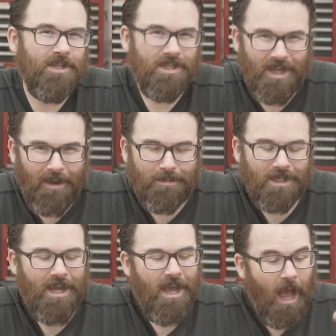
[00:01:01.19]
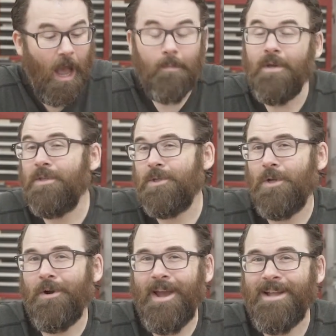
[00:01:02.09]
steps. I'm going to
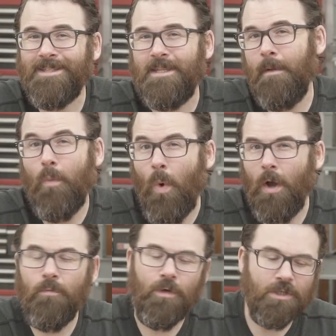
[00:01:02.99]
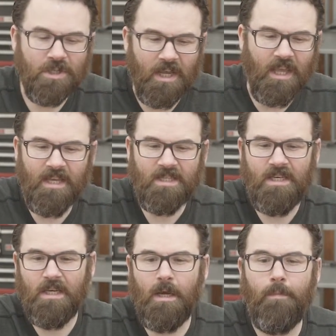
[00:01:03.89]
start at step one, which kind of has
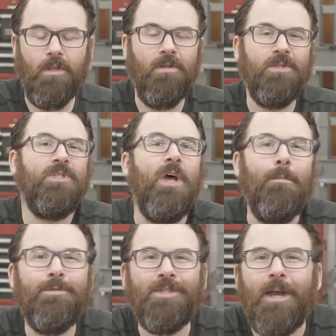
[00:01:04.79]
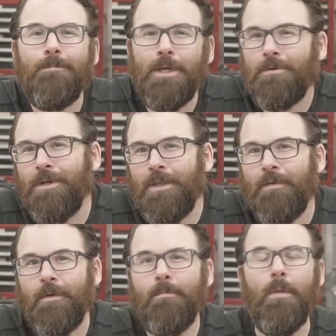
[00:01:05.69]
a couple little sub steps underneath
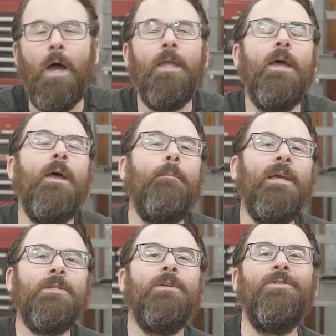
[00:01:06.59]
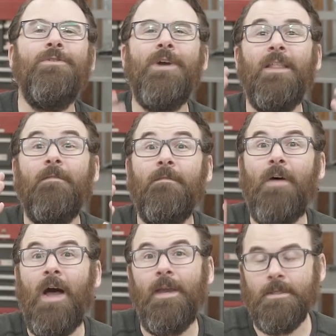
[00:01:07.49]
of it, but basically you got to
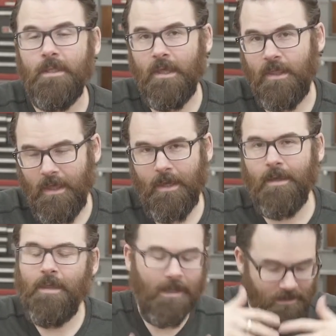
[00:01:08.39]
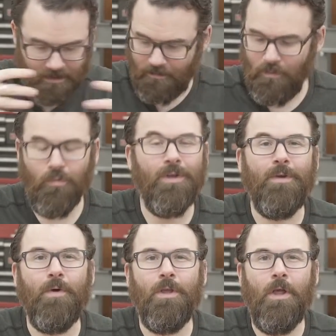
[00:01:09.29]
find the thing. That's
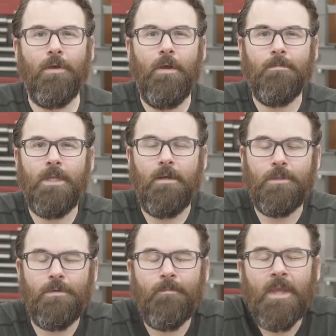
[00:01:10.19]
really what it all comes down to.